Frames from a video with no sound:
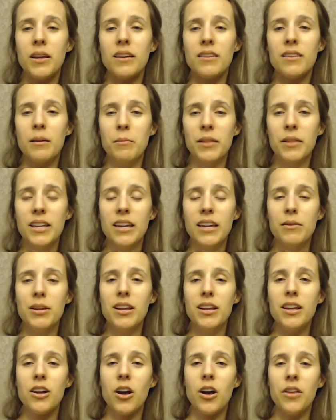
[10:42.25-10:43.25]
because I'm
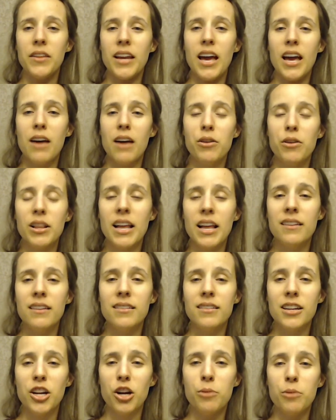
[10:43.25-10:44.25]
leaning on the
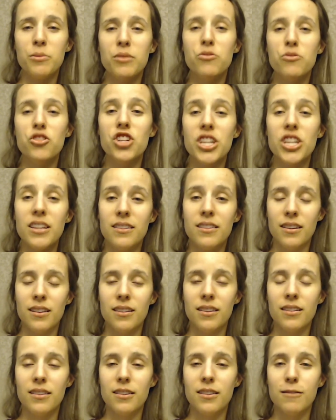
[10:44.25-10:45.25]
everlasting arms of
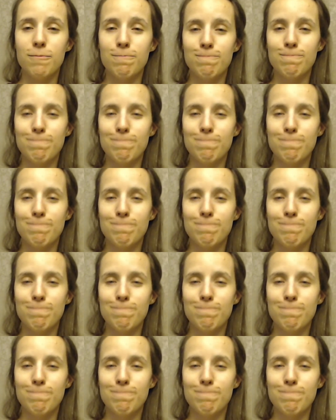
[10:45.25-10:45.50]
Jesus.